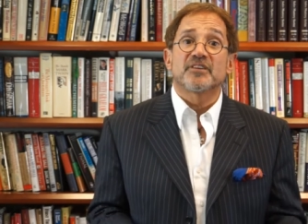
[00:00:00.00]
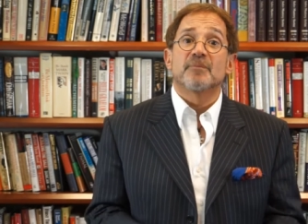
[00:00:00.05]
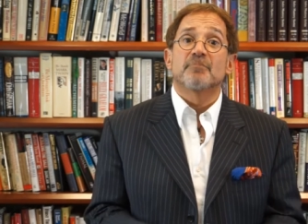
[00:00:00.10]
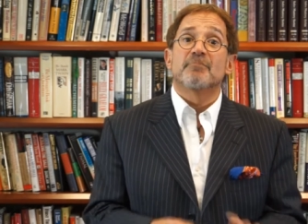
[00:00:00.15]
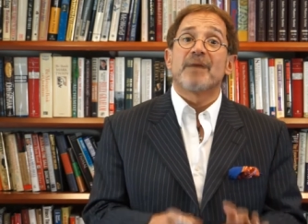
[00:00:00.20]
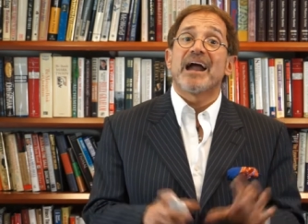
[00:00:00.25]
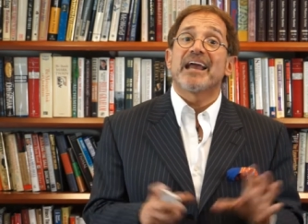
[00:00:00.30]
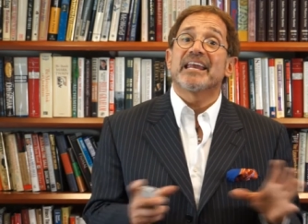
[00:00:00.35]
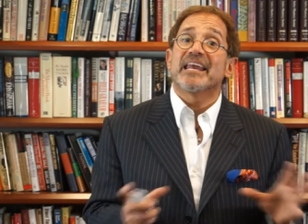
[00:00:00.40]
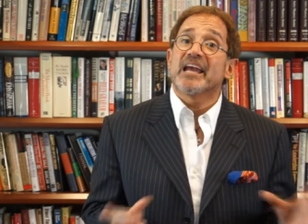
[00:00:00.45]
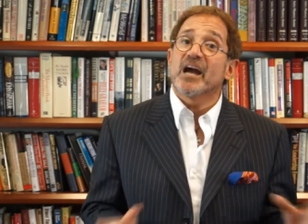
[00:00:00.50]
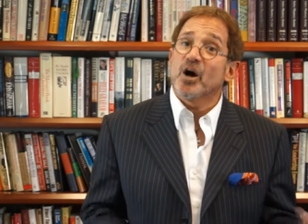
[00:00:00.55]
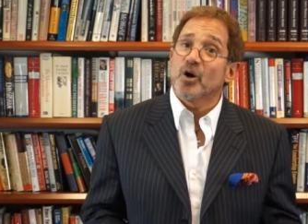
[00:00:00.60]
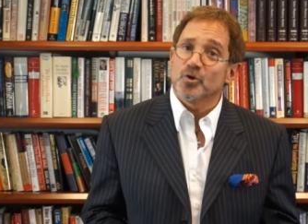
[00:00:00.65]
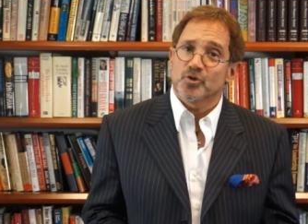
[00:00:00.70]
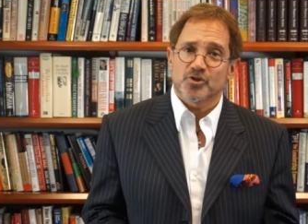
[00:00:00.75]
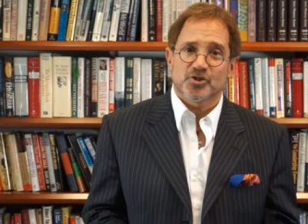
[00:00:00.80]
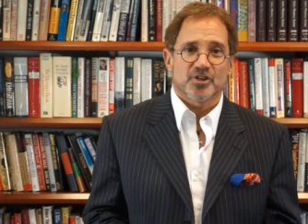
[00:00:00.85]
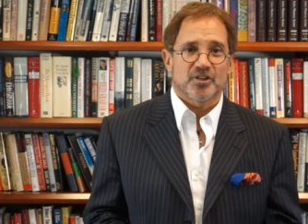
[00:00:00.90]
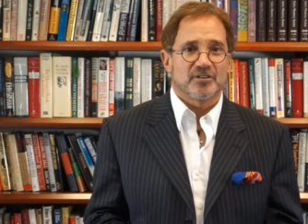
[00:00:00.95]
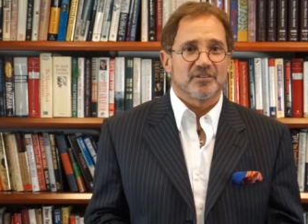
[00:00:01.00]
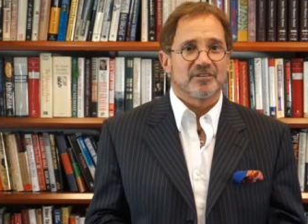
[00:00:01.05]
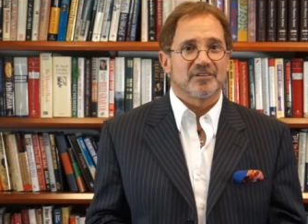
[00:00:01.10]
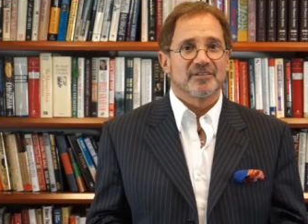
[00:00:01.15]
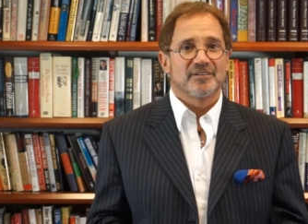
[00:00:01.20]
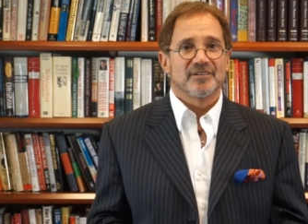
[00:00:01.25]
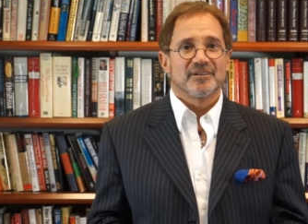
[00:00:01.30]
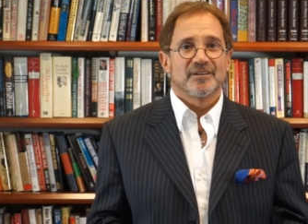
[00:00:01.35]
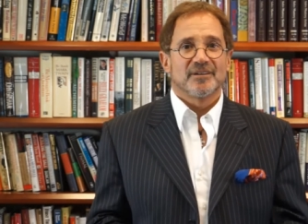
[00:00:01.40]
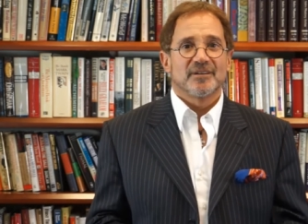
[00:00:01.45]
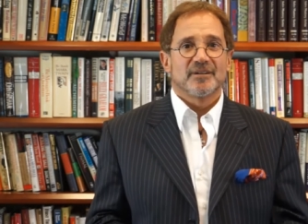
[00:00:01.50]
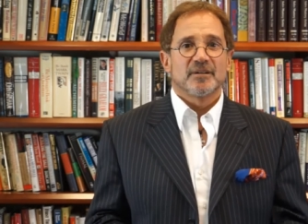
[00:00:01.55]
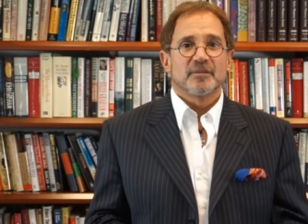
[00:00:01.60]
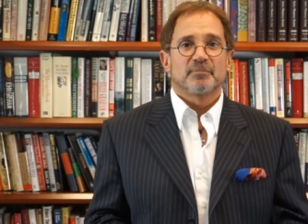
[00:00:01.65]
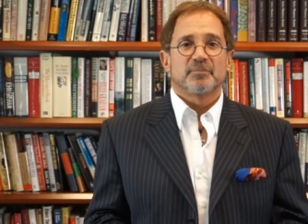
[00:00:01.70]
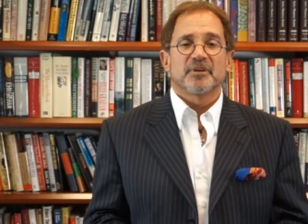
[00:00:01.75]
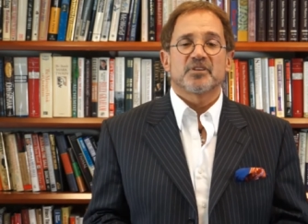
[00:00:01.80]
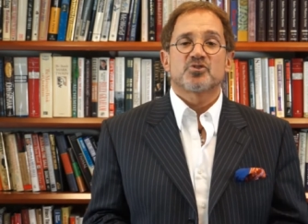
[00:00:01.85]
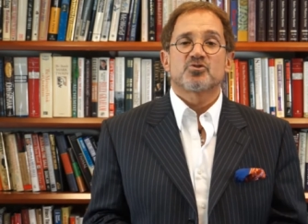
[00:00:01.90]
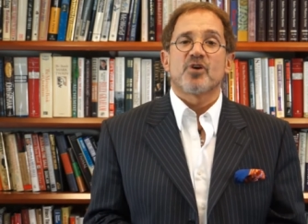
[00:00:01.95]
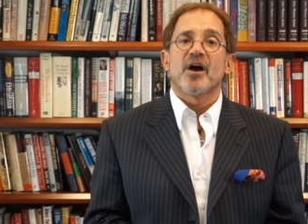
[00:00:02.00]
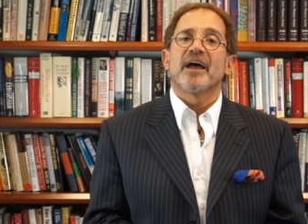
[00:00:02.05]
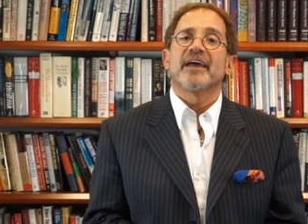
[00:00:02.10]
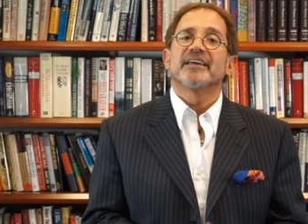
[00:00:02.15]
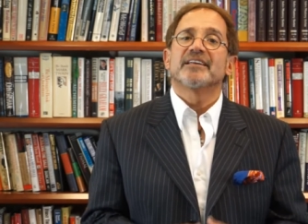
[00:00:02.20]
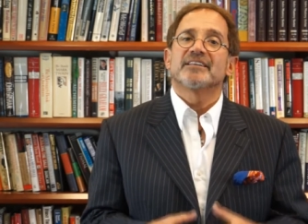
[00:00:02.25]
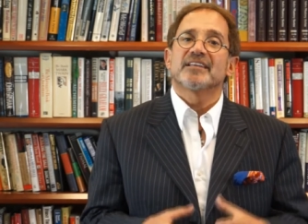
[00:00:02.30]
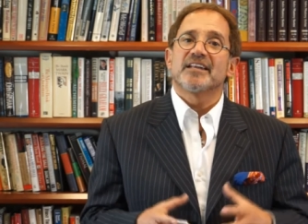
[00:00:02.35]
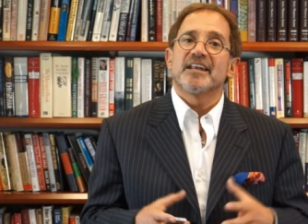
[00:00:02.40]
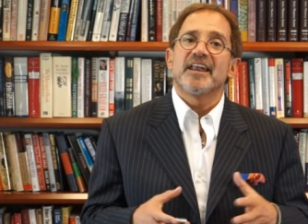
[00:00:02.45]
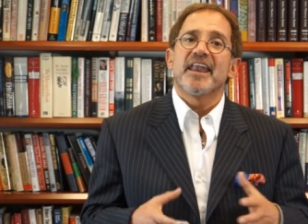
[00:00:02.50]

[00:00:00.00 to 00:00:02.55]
the mighty ocean but trying to